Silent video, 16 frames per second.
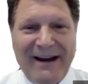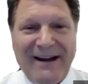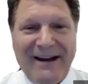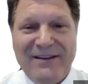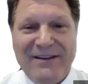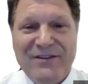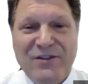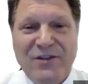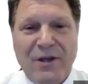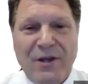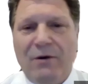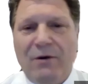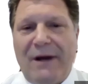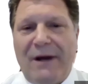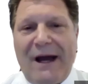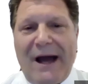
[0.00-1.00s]

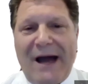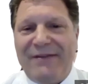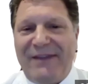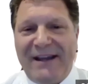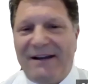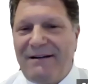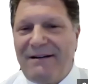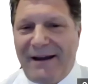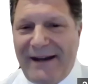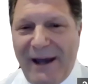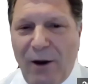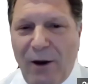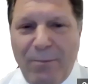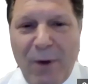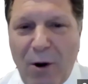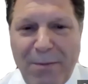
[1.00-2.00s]
So I think an
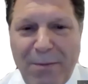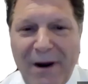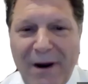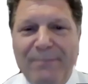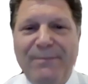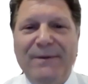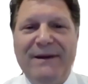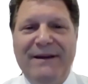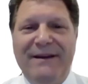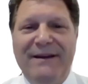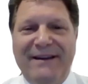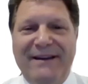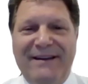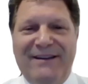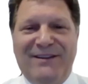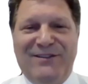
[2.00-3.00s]
elbow bump
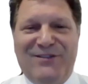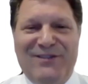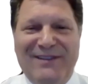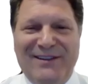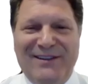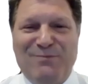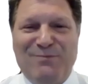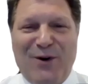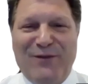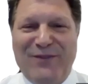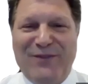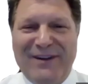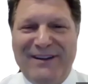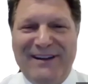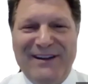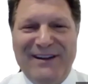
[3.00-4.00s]
is
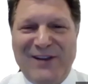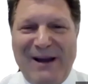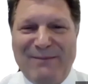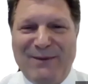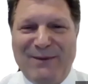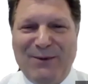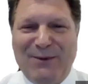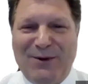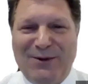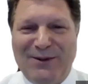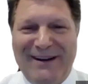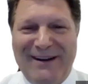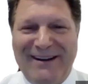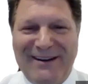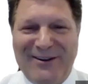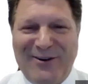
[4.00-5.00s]
perfectly acceptable
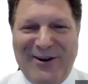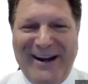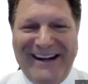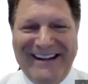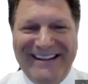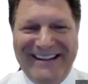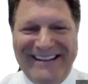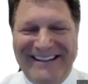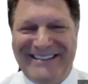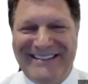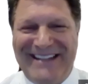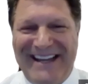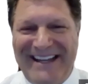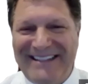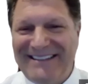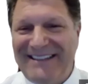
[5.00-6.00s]
greeting these
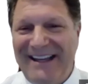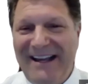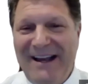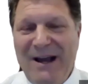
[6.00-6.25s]
days.